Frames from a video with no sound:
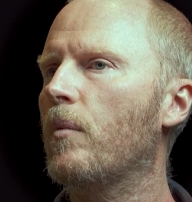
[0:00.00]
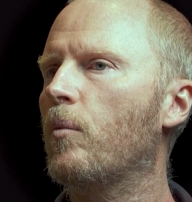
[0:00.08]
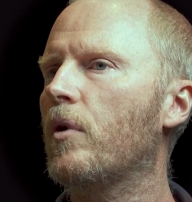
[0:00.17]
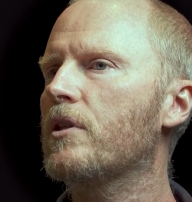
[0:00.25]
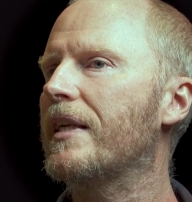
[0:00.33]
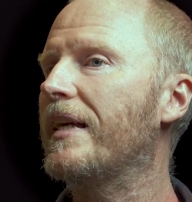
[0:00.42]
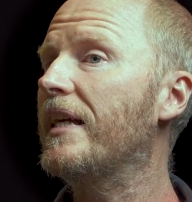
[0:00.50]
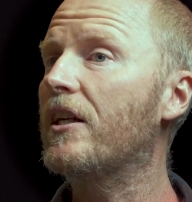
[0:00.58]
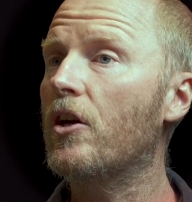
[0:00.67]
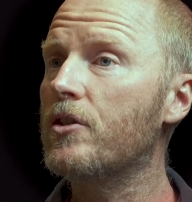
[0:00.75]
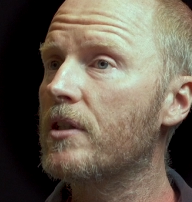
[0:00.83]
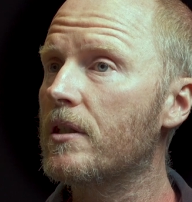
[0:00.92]
what's the
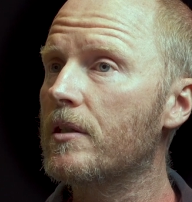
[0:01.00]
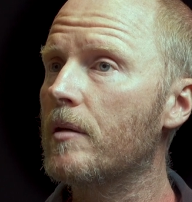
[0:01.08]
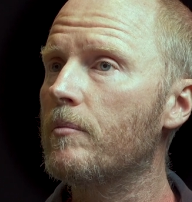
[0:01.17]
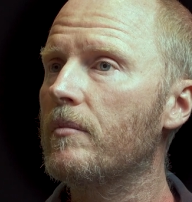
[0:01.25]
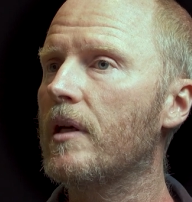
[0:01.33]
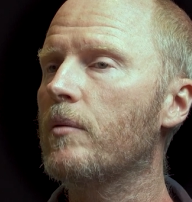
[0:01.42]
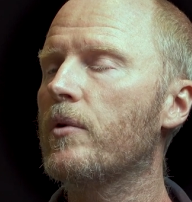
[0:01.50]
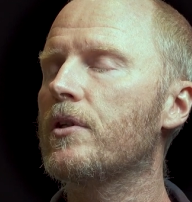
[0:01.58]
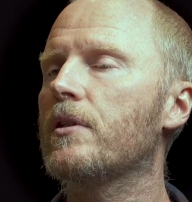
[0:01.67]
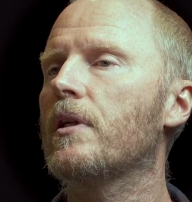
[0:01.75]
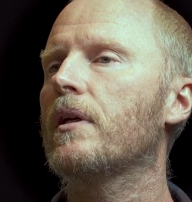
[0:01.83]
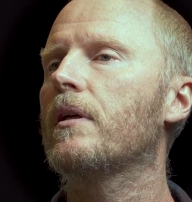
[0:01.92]
ecosystem in
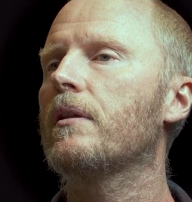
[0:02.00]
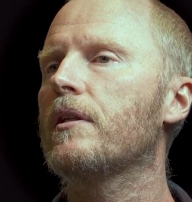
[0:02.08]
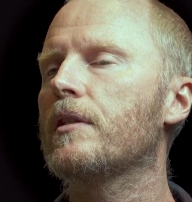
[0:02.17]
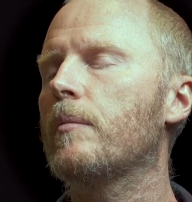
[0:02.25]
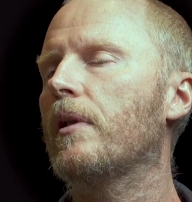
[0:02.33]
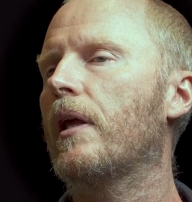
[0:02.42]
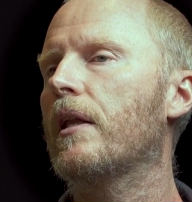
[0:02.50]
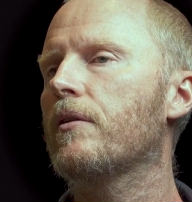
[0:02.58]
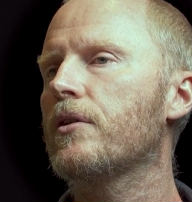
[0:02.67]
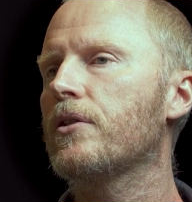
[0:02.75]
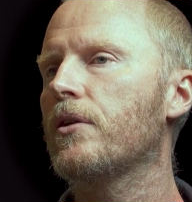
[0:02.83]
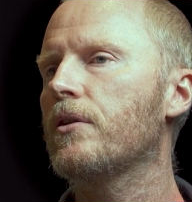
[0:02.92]
which the simulator
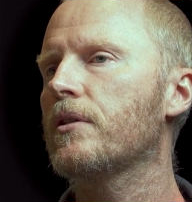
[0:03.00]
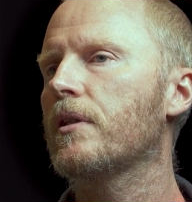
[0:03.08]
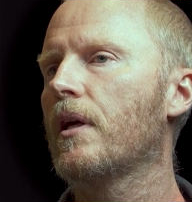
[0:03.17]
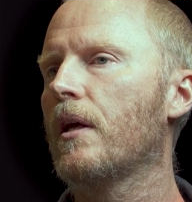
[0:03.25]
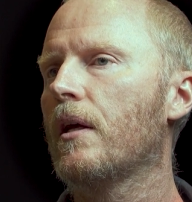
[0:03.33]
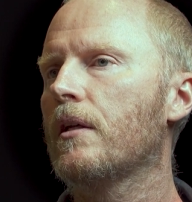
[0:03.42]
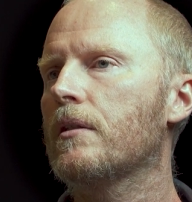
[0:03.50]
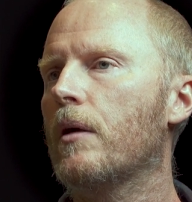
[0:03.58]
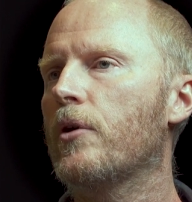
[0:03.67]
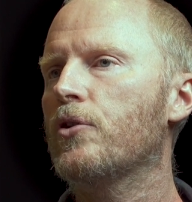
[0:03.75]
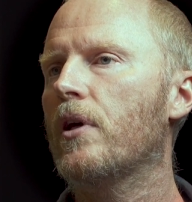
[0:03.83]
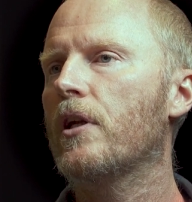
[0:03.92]
is used. So
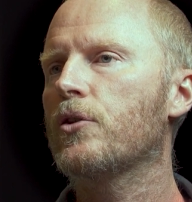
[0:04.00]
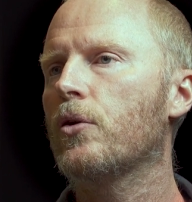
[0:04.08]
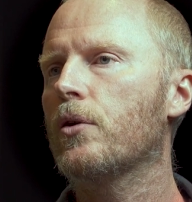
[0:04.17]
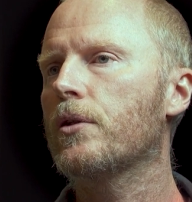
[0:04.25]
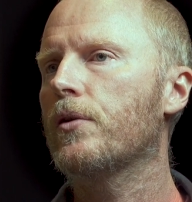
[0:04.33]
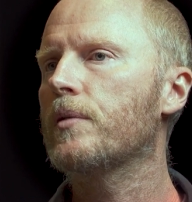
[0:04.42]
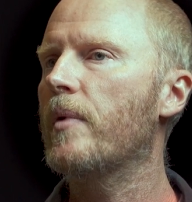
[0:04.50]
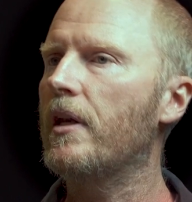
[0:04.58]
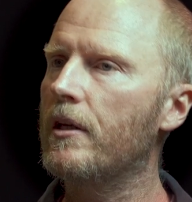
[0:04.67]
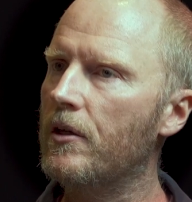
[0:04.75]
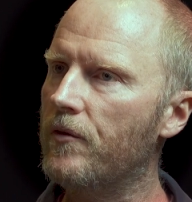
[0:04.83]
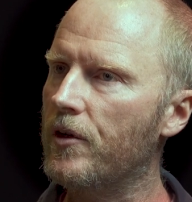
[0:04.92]
we're trying to talk to as many
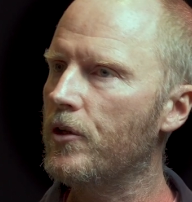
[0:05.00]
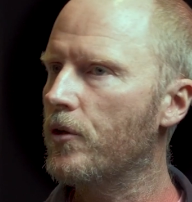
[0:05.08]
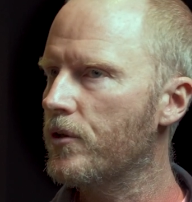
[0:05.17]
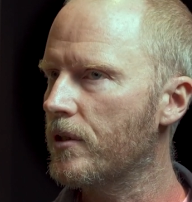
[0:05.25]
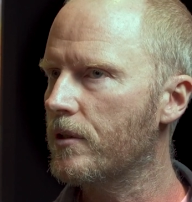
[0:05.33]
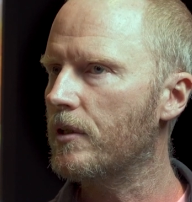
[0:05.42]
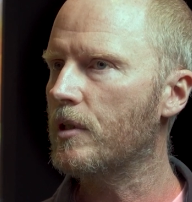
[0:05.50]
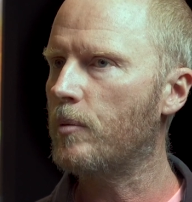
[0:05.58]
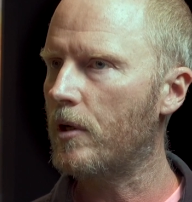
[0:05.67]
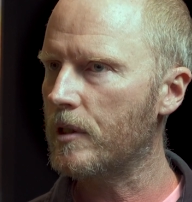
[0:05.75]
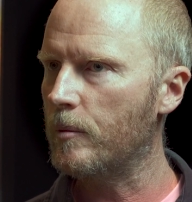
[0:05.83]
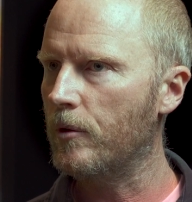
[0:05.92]
different users as
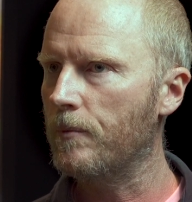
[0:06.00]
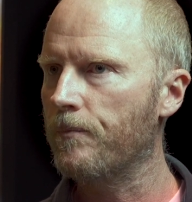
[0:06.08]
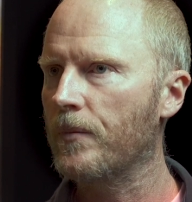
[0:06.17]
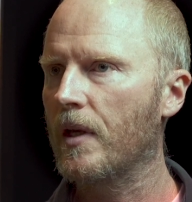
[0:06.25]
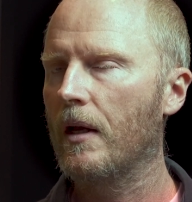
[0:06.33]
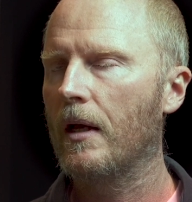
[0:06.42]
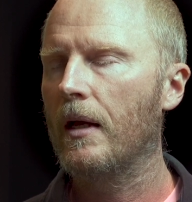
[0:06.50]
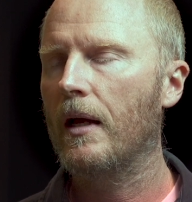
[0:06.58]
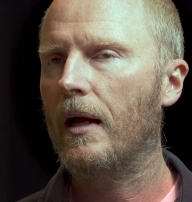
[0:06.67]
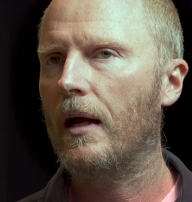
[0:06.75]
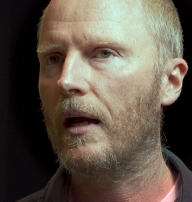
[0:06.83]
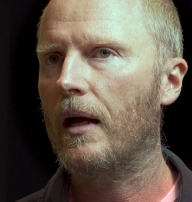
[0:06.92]
possible
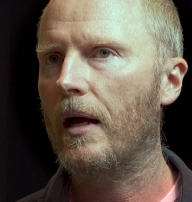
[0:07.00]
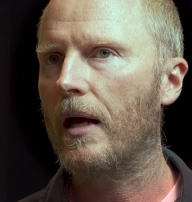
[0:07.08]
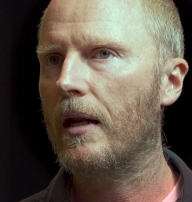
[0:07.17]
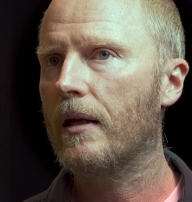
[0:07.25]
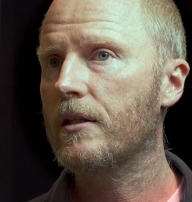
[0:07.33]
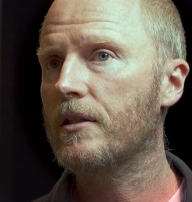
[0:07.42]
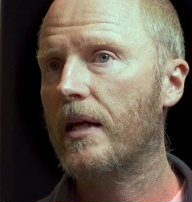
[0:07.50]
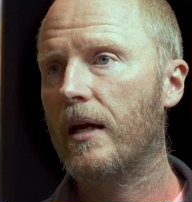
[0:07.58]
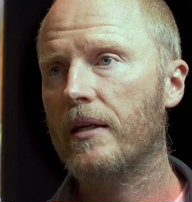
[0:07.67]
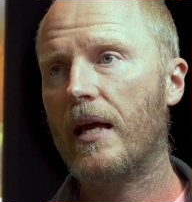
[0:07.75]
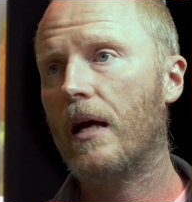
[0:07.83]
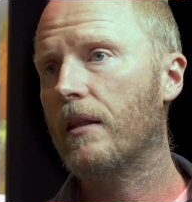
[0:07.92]
and
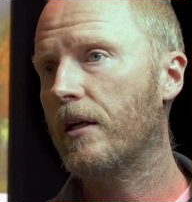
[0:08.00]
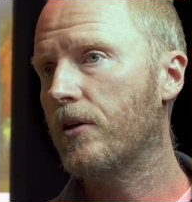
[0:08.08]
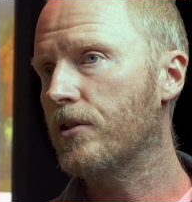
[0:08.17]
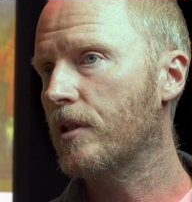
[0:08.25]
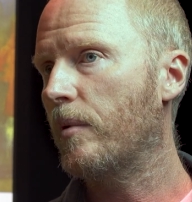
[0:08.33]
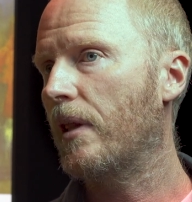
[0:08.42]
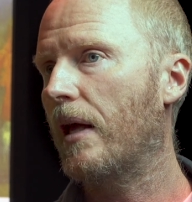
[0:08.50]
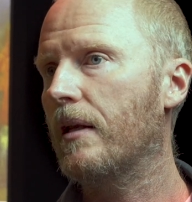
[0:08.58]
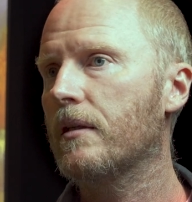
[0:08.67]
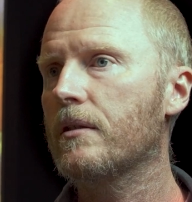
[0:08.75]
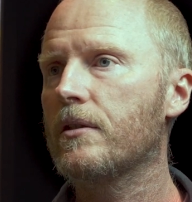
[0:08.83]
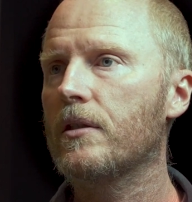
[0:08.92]
understand how they use
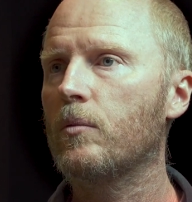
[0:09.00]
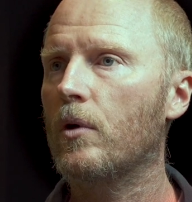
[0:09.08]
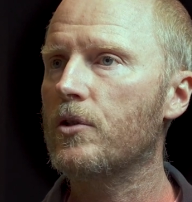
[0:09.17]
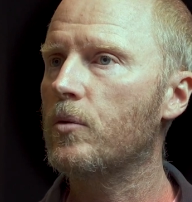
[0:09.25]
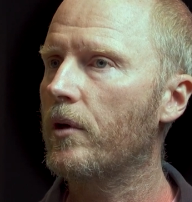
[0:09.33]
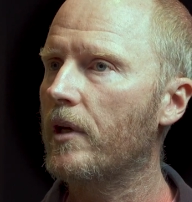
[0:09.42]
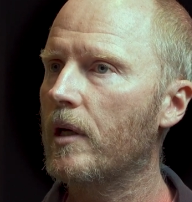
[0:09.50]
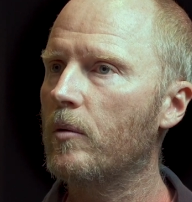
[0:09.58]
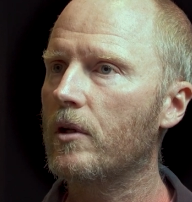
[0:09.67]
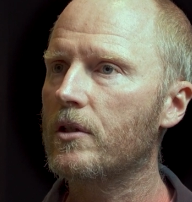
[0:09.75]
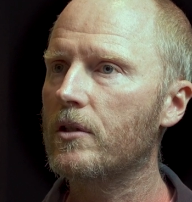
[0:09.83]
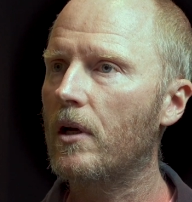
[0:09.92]
simulators, what's working,
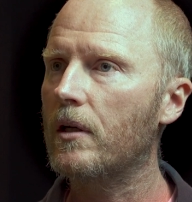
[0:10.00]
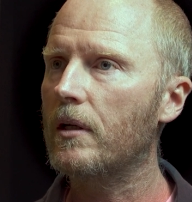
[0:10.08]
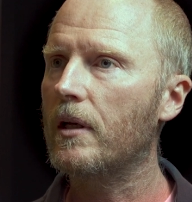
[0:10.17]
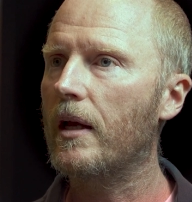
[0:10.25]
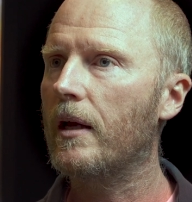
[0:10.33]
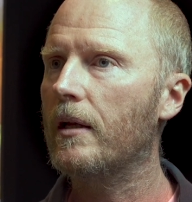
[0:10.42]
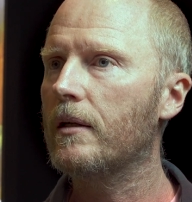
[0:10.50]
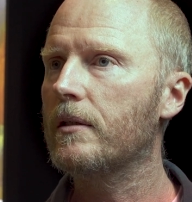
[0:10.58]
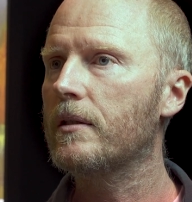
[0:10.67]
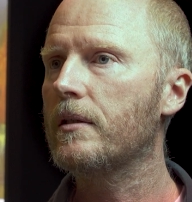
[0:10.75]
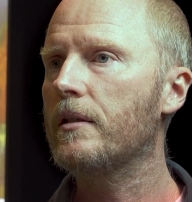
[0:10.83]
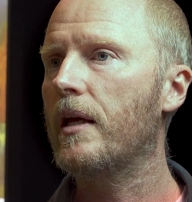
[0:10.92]
what's not,
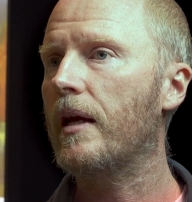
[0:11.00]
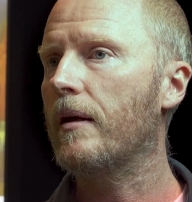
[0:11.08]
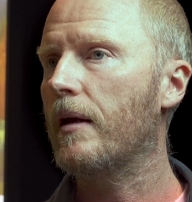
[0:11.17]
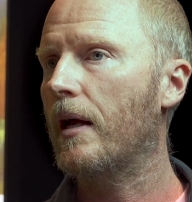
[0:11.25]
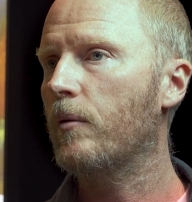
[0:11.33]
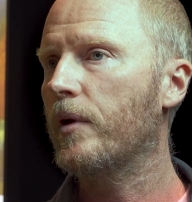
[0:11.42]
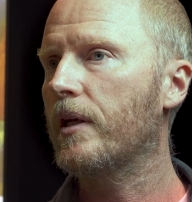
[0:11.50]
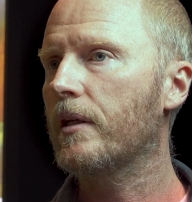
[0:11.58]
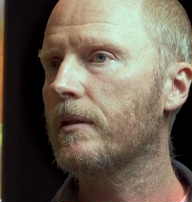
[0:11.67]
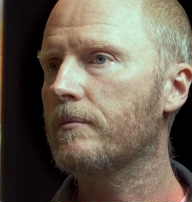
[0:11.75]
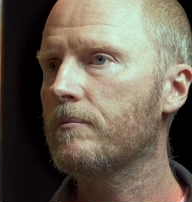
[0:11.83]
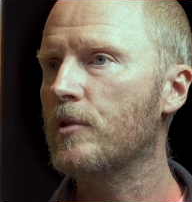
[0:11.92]
and how we
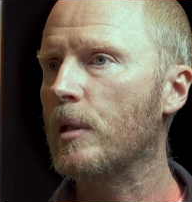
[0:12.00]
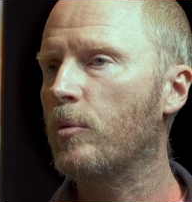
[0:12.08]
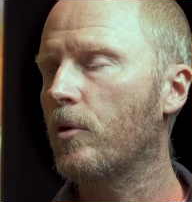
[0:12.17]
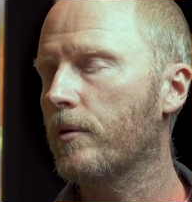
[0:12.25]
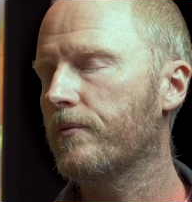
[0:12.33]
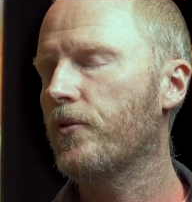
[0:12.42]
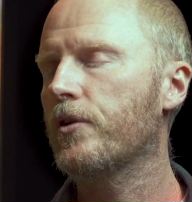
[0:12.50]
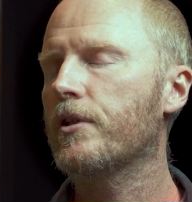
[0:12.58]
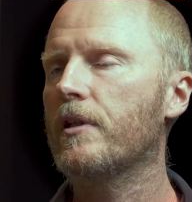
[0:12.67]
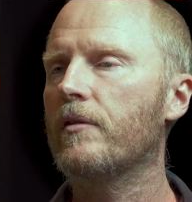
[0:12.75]
can support future